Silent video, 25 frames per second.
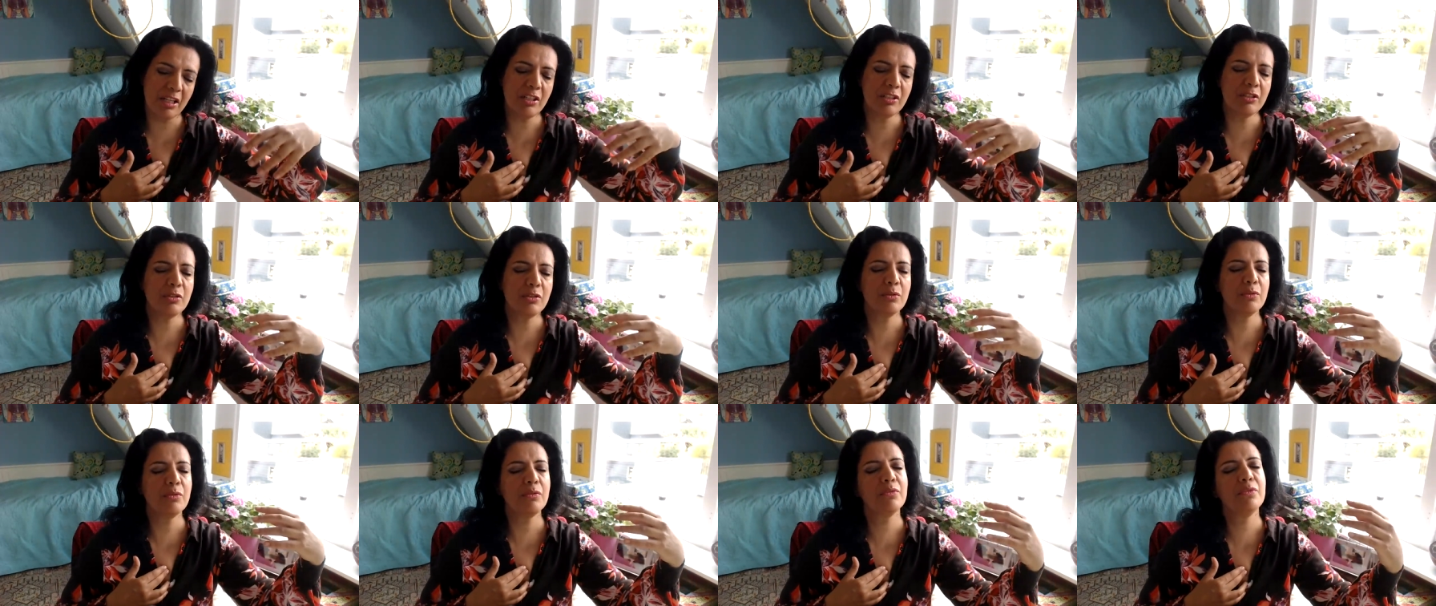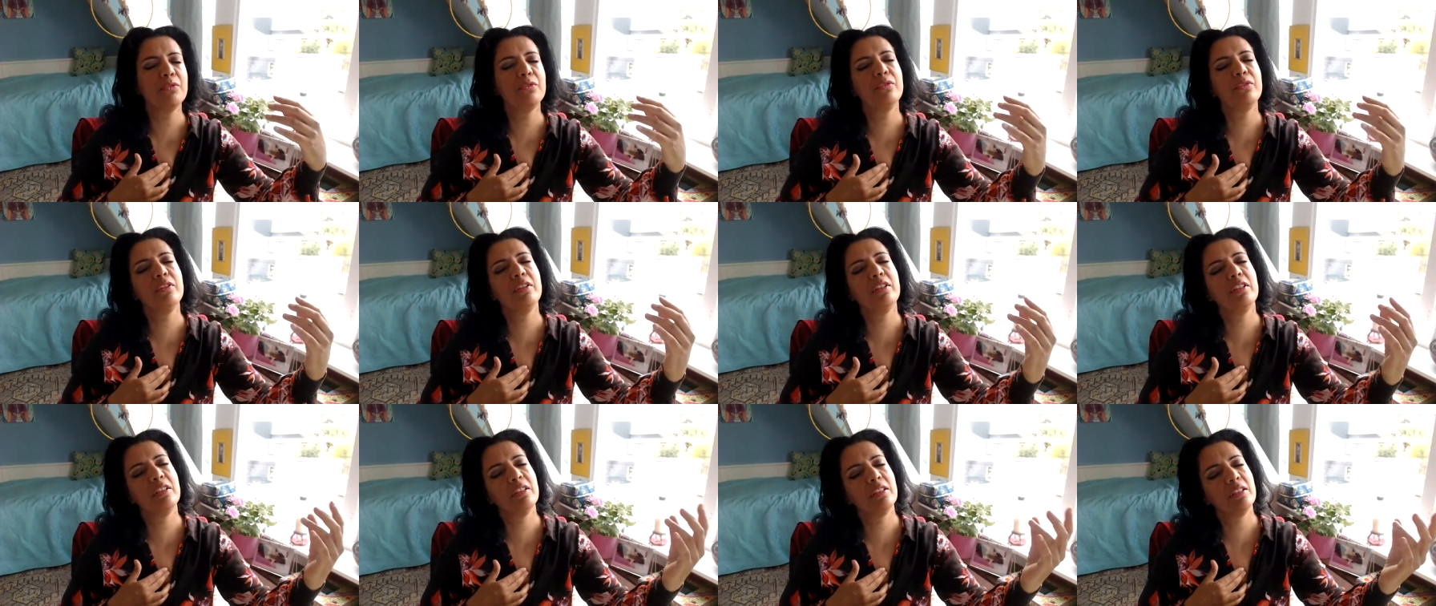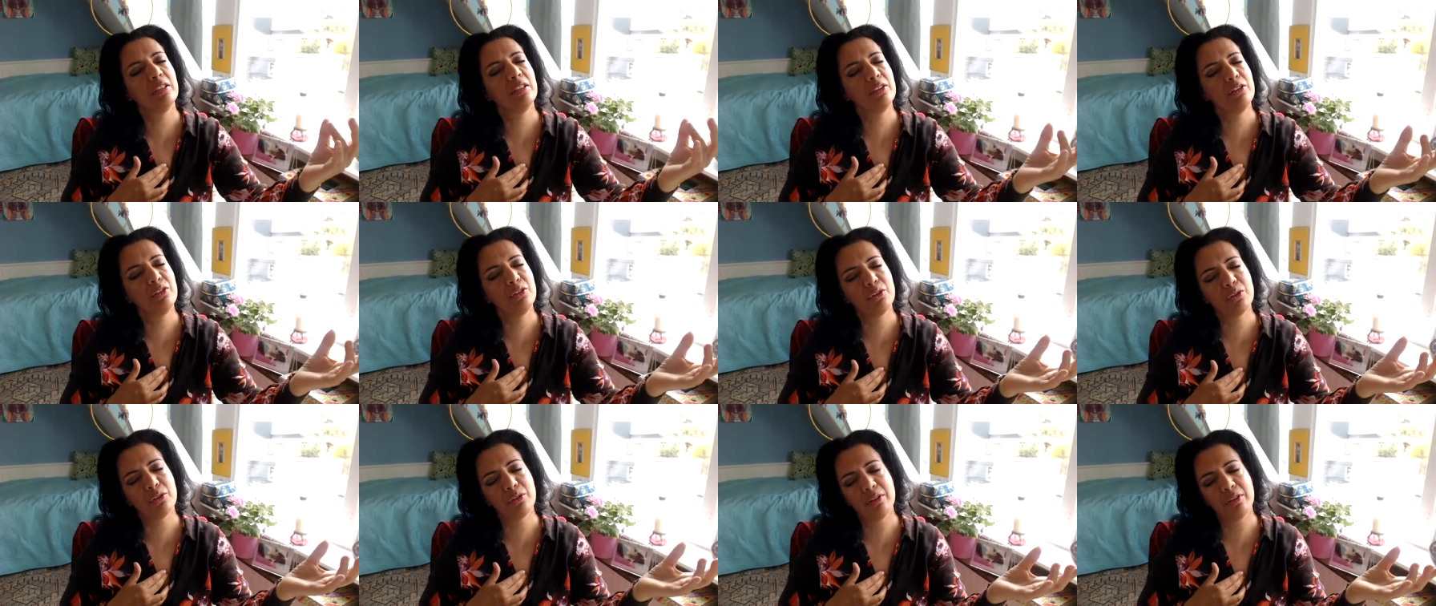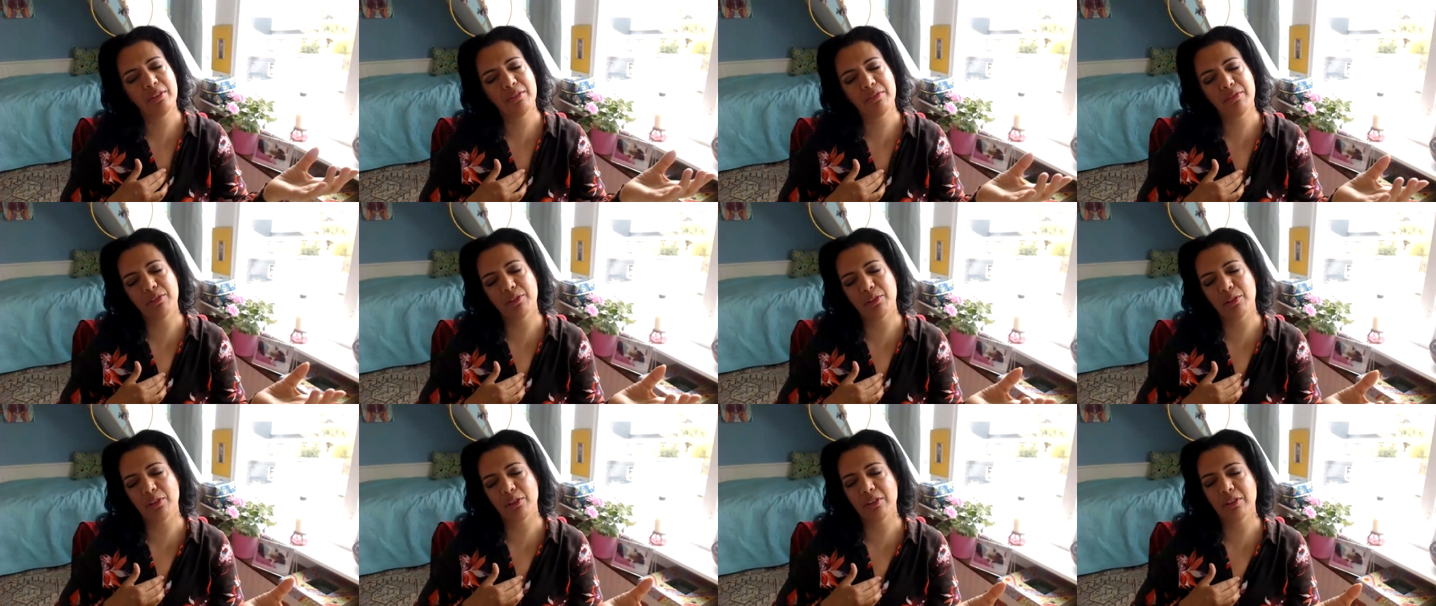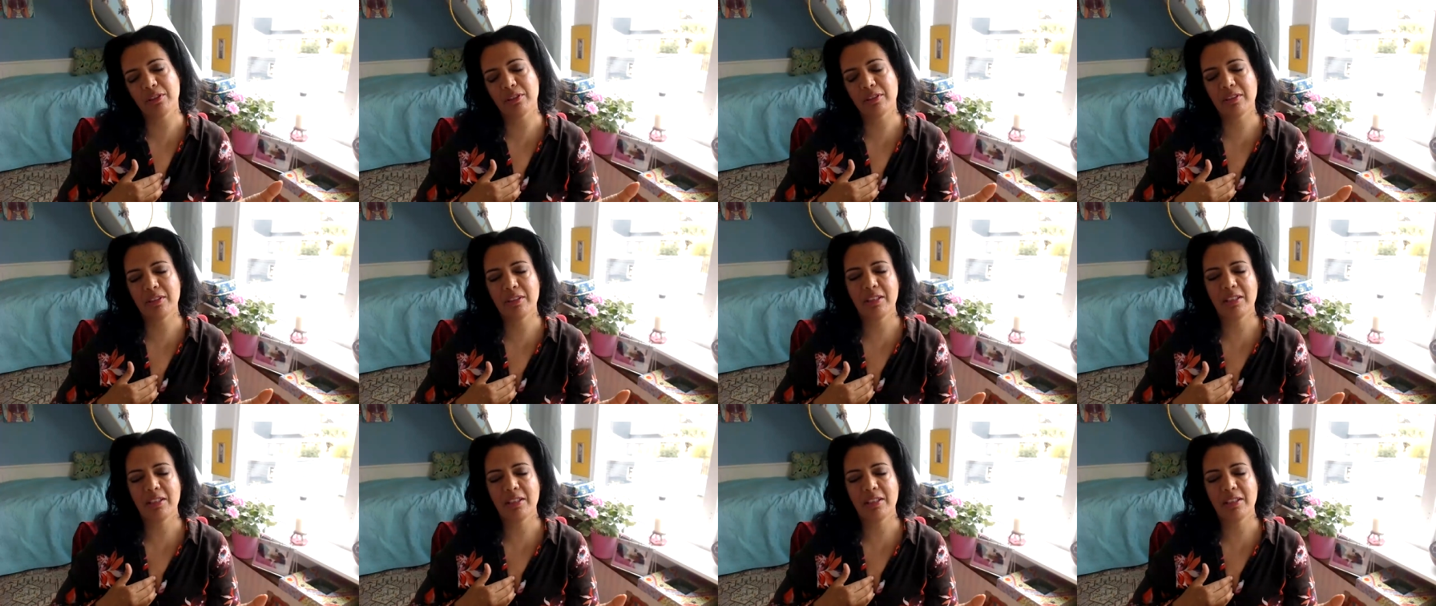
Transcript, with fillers: and to feel joyful